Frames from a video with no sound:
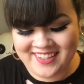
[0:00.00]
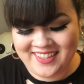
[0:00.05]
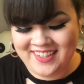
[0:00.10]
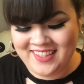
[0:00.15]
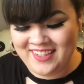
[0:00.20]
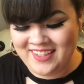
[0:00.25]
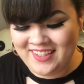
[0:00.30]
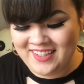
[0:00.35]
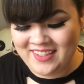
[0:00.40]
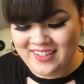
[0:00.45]

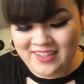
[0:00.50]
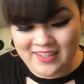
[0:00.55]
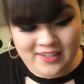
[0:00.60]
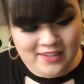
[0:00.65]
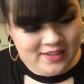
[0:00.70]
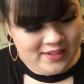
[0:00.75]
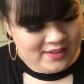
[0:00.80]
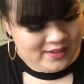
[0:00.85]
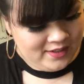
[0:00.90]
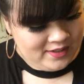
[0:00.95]

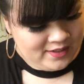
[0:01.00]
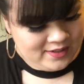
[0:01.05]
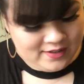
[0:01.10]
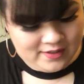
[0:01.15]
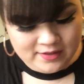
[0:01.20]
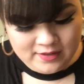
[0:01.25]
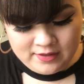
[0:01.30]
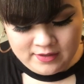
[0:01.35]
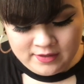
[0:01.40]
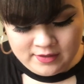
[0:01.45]

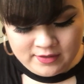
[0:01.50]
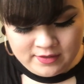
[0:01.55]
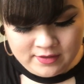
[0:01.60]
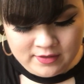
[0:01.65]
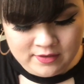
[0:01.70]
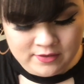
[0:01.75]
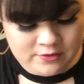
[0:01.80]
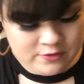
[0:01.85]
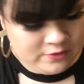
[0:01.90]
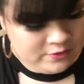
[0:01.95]

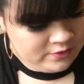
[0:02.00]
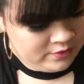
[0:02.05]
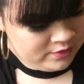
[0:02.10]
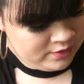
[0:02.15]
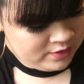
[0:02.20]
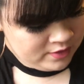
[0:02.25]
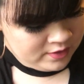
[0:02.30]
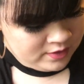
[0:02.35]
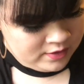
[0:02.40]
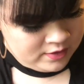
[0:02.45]

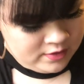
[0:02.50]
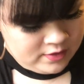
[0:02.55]
(silence)